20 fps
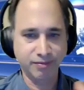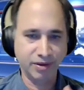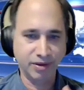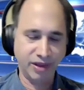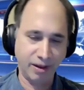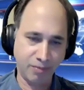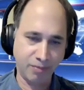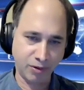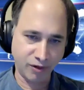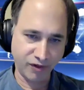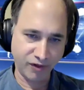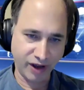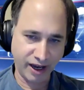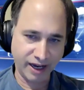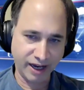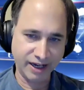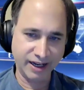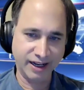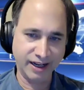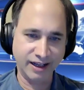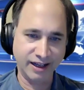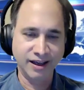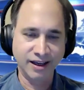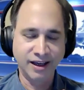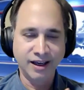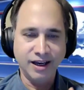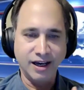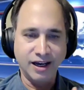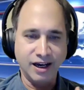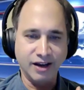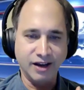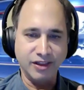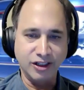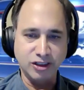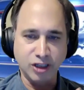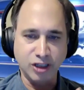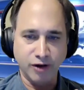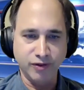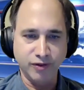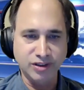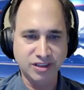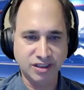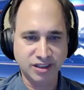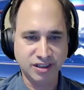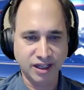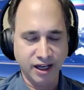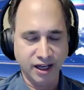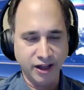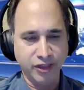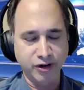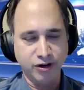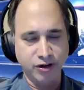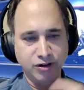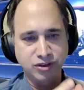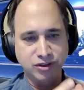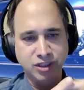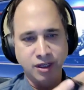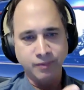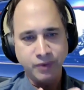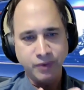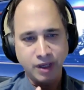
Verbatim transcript: but then providing uh, these services to others.